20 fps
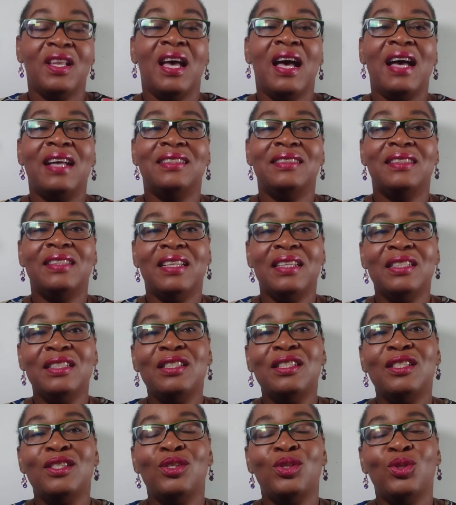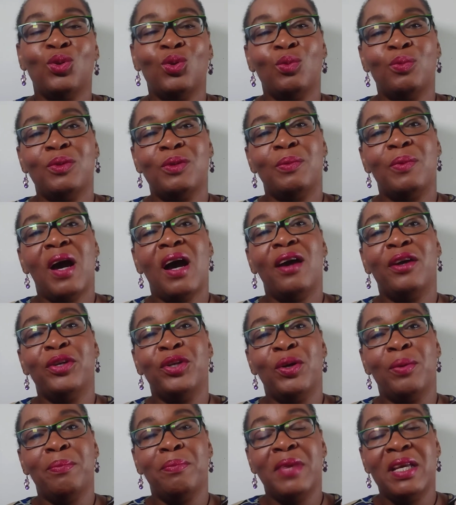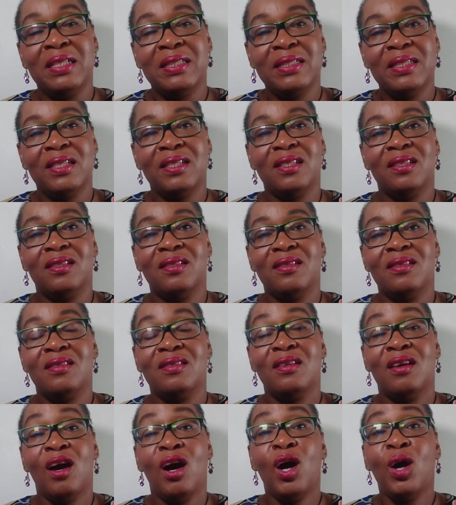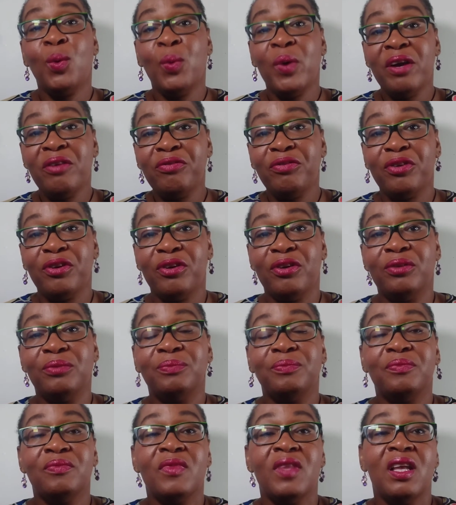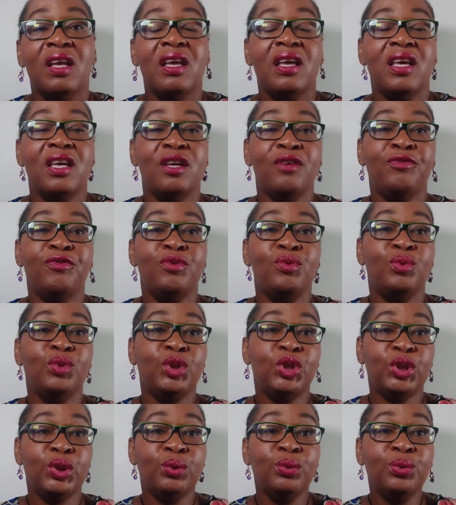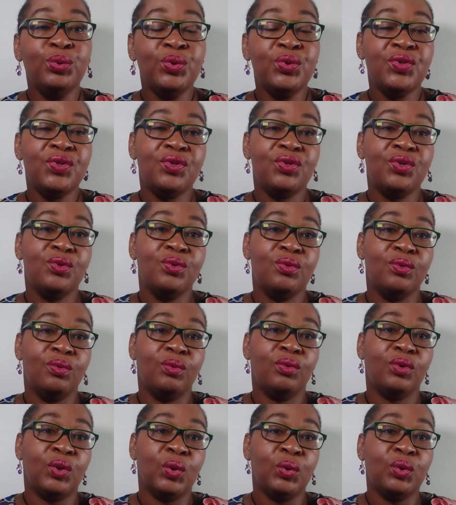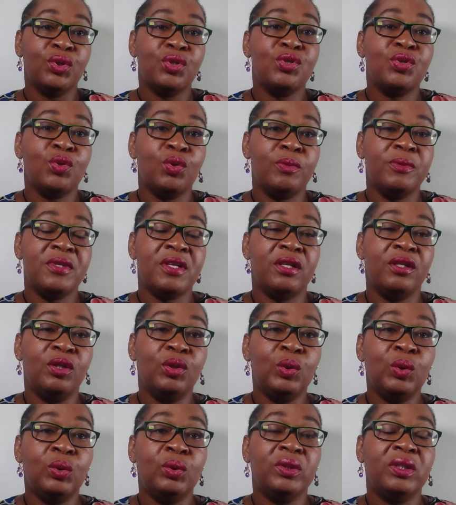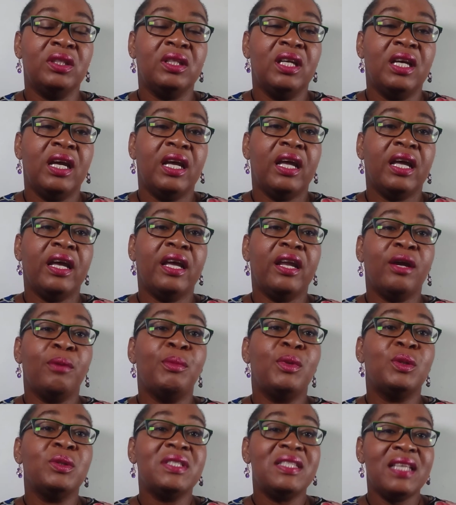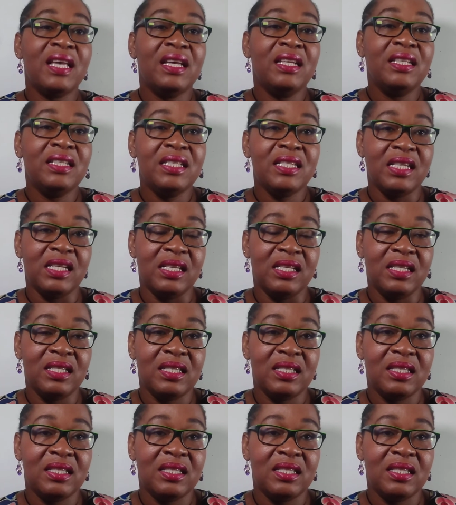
And then these soaps are your maintenance. However, if you choose to go the soaps alone, in about 10 days,